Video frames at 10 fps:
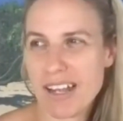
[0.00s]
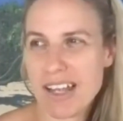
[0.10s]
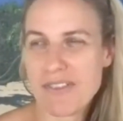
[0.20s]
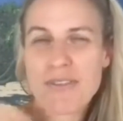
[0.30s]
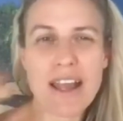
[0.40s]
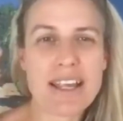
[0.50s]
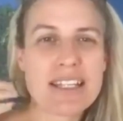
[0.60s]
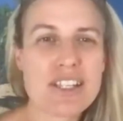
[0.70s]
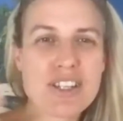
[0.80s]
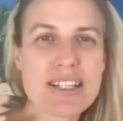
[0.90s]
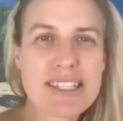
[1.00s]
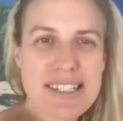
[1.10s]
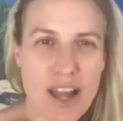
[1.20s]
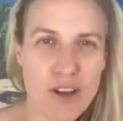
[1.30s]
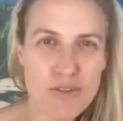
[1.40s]
our conditioned
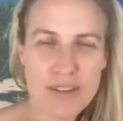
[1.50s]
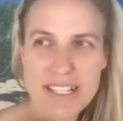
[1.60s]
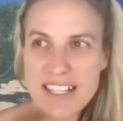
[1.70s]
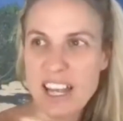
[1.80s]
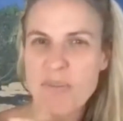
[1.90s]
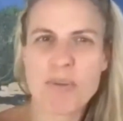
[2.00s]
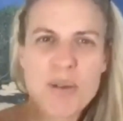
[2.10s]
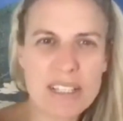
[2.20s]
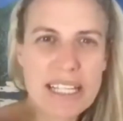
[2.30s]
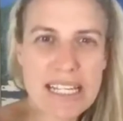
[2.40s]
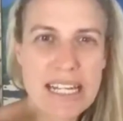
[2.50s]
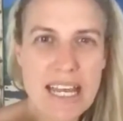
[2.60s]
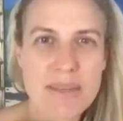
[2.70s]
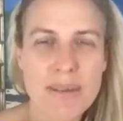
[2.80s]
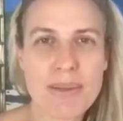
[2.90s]
self is like pulling in
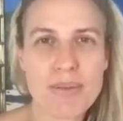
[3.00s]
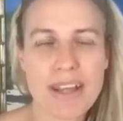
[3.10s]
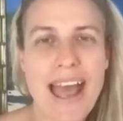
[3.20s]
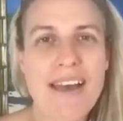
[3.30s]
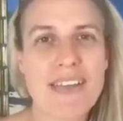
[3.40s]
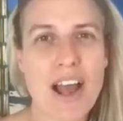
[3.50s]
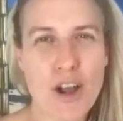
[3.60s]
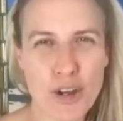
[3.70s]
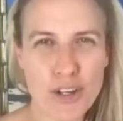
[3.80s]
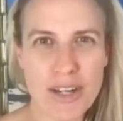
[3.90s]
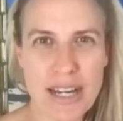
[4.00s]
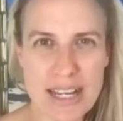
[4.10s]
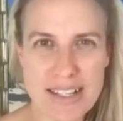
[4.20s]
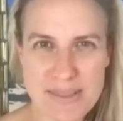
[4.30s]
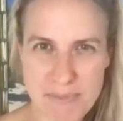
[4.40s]
other people to have our own
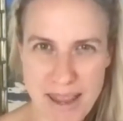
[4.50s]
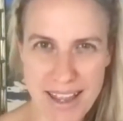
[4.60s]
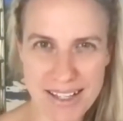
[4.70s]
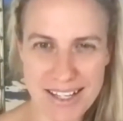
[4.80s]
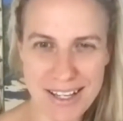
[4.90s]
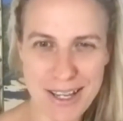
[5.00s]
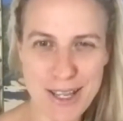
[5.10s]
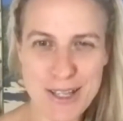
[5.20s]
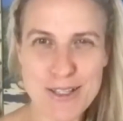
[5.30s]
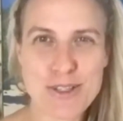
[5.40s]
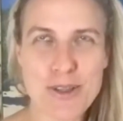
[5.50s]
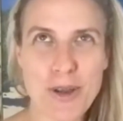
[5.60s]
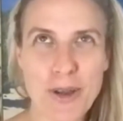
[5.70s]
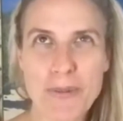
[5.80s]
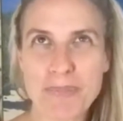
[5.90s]
needs met. So
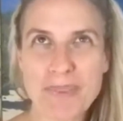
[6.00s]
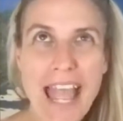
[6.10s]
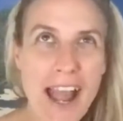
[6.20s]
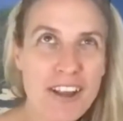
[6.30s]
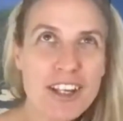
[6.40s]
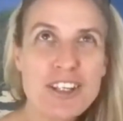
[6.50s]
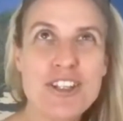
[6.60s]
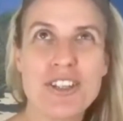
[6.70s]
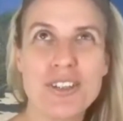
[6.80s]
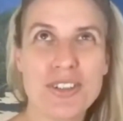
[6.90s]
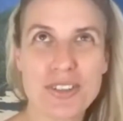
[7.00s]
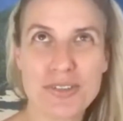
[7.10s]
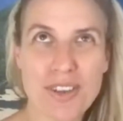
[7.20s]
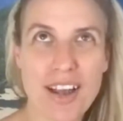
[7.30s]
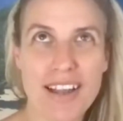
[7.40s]
how can you
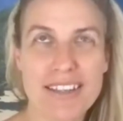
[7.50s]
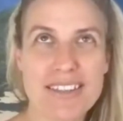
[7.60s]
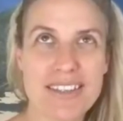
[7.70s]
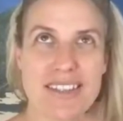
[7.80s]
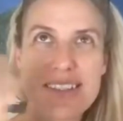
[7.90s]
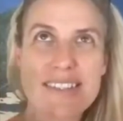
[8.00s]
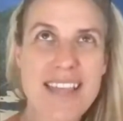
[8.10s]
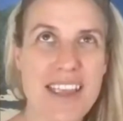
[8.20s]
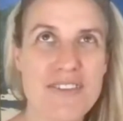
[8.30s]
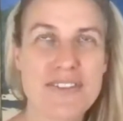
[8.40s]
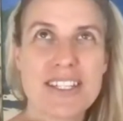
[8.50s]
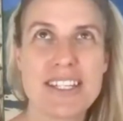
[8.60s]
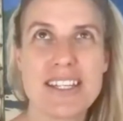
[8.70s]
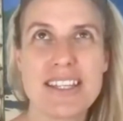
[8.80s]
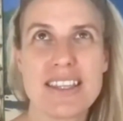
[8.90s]
find this
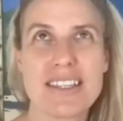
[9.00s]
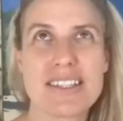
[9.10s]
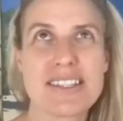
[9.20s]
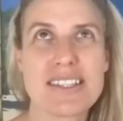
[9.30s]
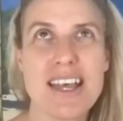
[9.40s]
safety, this